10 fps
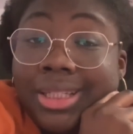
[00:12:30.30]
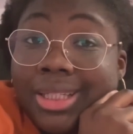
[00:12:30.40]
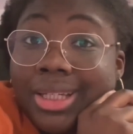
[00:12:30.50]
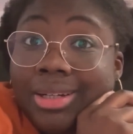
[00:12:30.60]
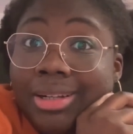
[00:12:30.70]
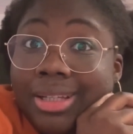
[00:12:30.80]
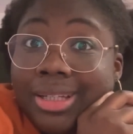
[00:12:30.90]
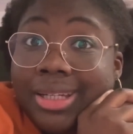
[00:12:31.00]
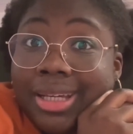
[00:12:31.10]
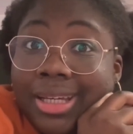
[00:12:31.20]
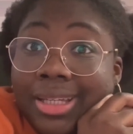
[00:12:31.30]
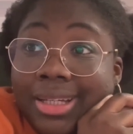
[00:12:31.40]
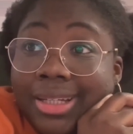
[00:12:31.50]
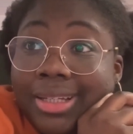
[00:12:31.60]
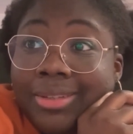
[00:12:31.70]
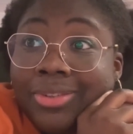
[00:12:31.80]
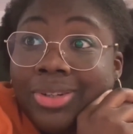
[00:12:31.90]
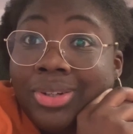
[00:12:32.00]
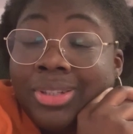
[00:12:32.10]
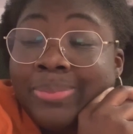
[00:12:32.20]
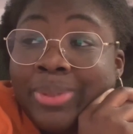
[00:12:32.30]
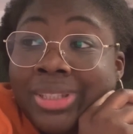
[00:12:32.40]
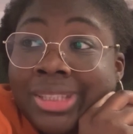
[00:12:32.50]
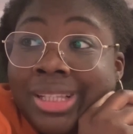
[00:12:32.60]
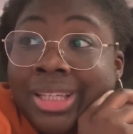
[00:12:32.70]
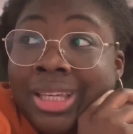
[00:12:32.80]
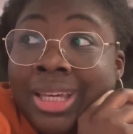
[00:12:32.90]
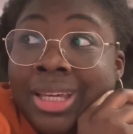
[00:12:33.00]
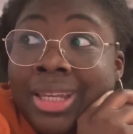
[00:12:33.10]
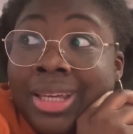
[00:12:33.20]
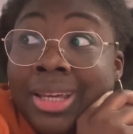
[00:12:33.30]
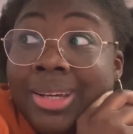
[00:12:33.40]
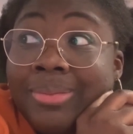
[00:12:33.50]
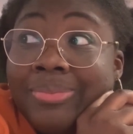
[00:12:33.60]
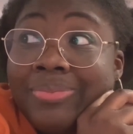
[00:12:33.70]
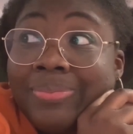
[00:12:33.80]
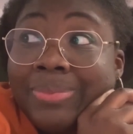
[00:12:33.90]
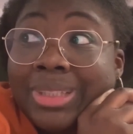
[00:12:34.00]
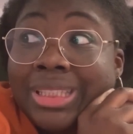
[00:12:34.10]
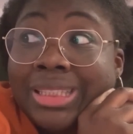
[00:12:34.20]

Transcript: Gonna call it a night, even though it's basically 8 a.m.